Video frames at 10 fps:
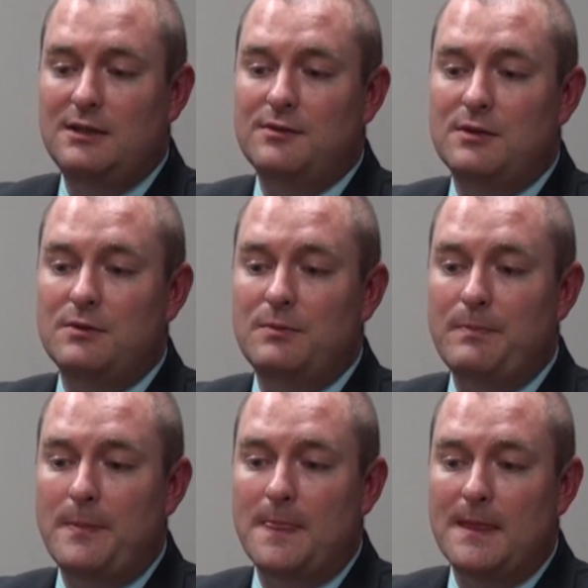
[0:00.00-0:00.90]
So
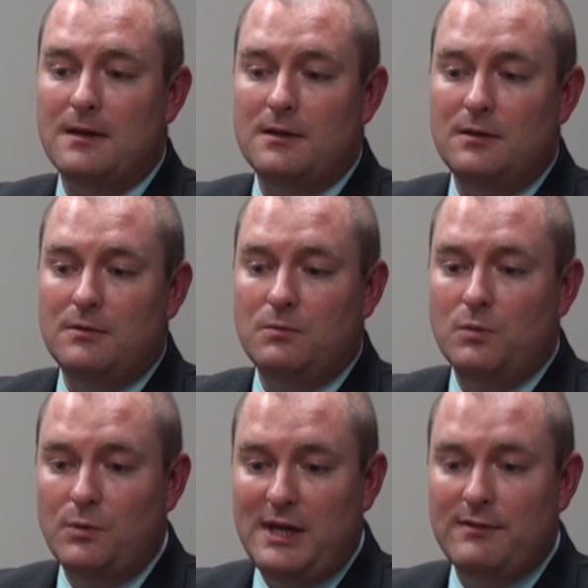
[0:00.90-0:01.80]

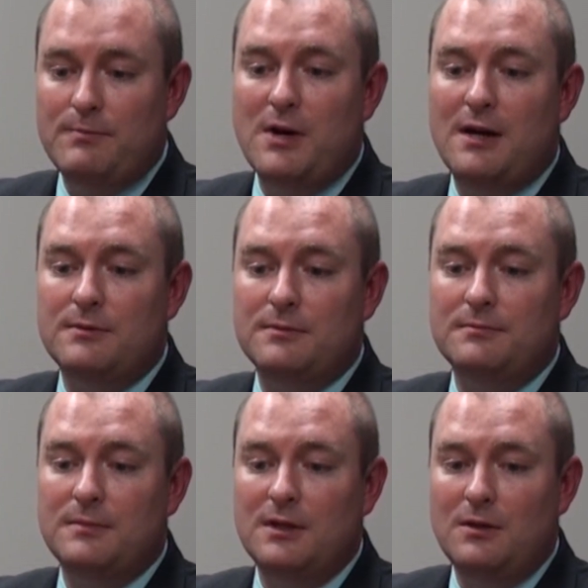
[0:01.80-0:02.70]
when we have a problem,